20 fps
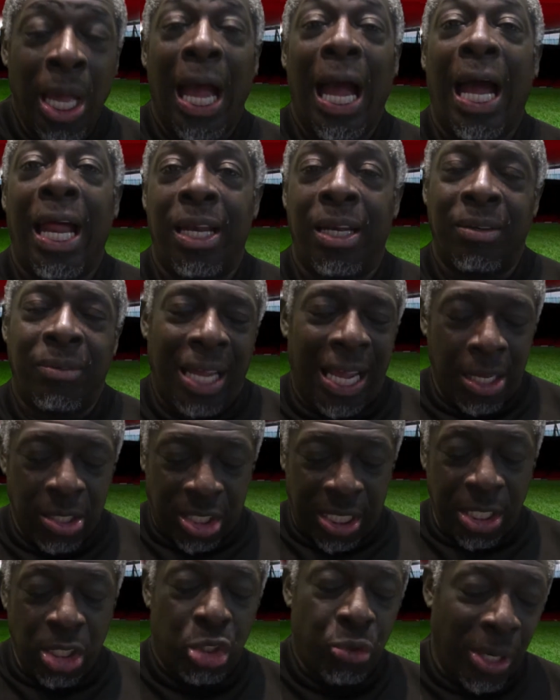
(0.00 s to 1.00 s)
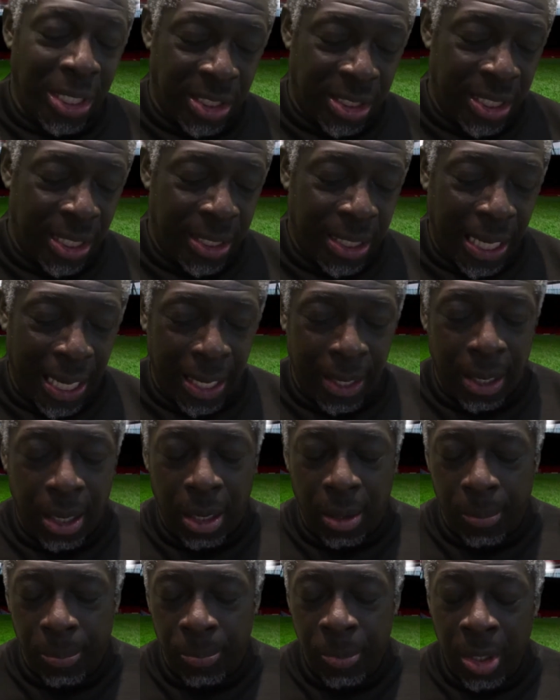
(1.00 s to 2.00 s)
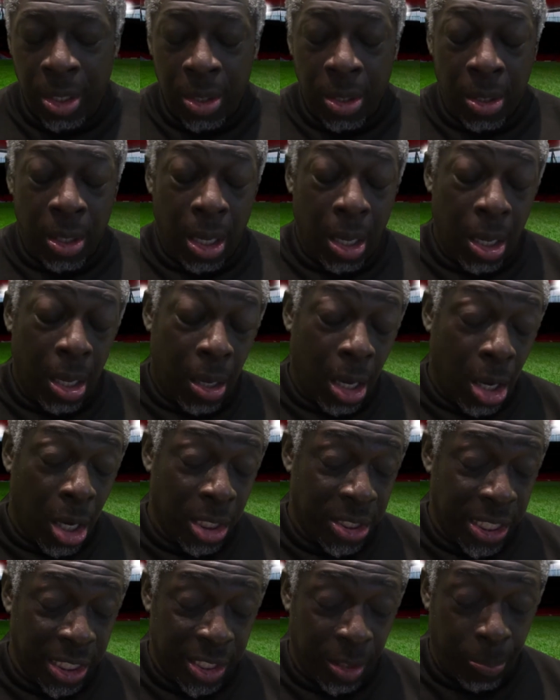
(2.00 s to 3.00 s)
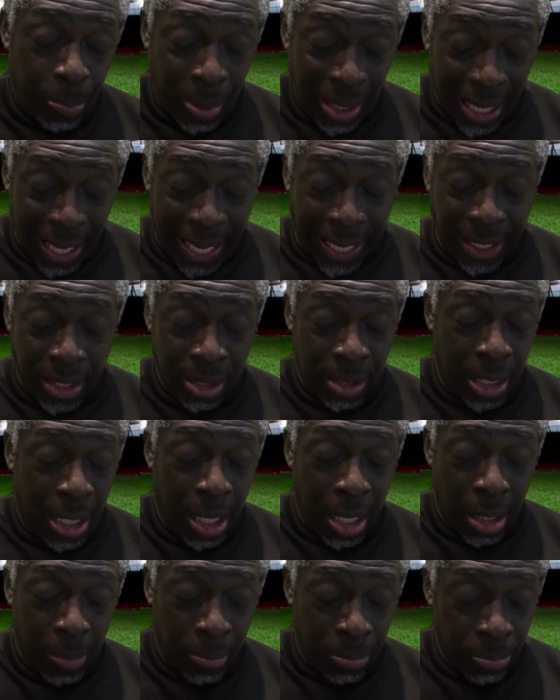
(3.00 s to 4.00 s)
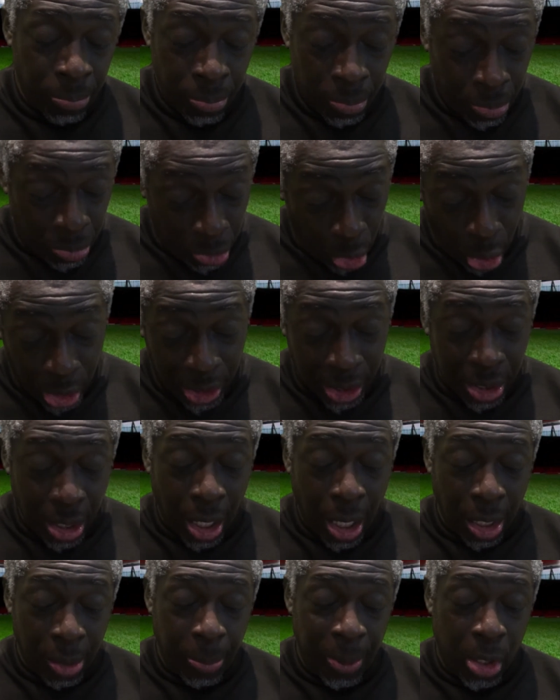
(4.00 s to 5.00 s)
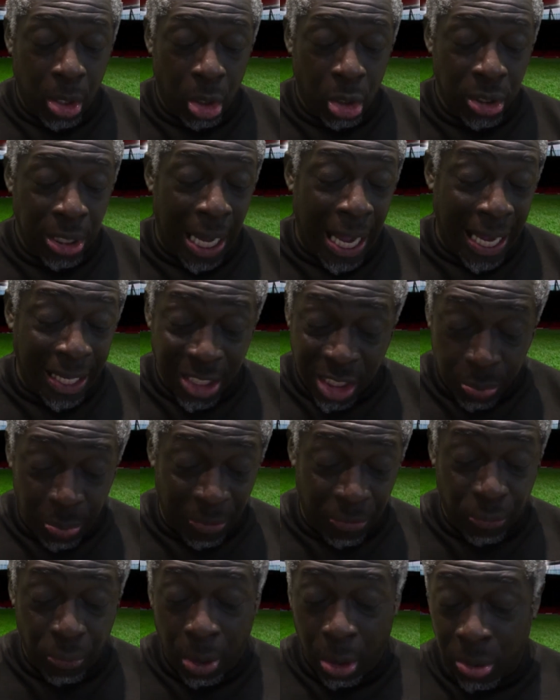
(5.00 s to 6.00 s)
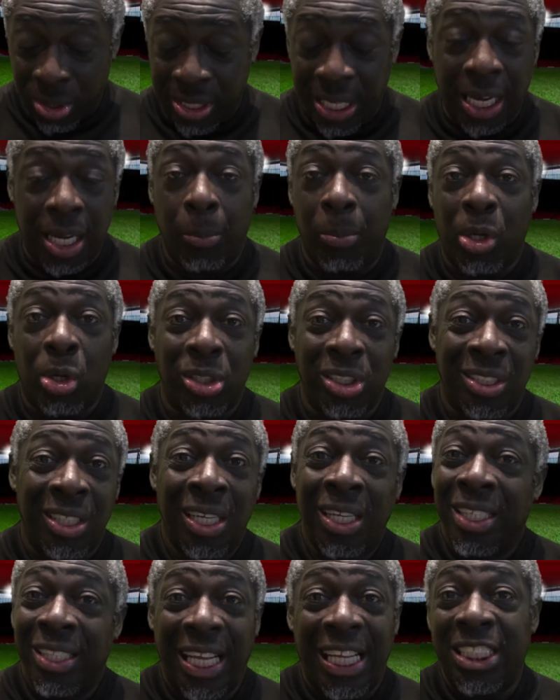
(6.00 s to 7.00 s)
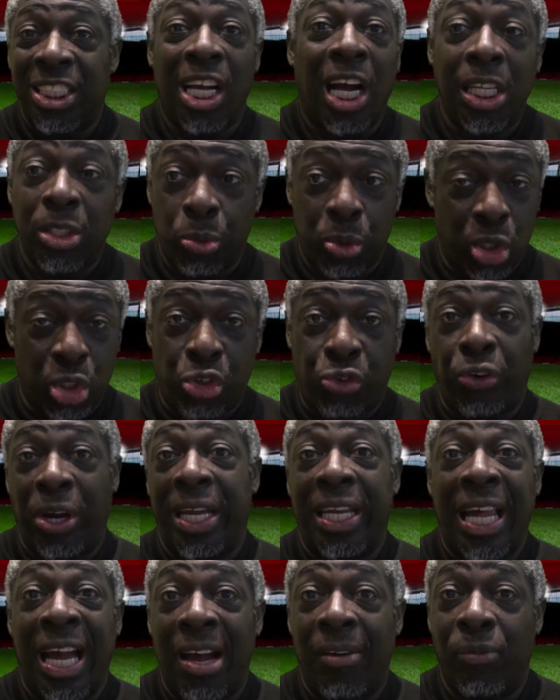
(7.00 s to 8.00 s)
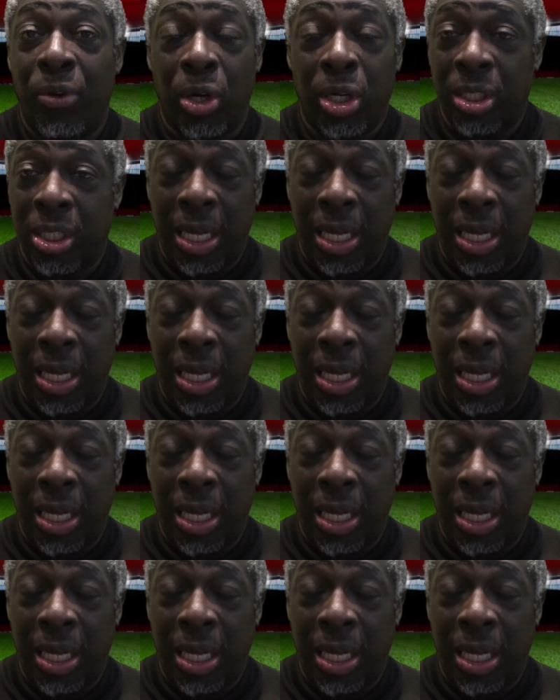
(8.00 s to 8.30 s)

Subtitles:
And it's interesting that Arteta played Odegaard and Smith Rowe and Saka, because these guys were just creating havoc.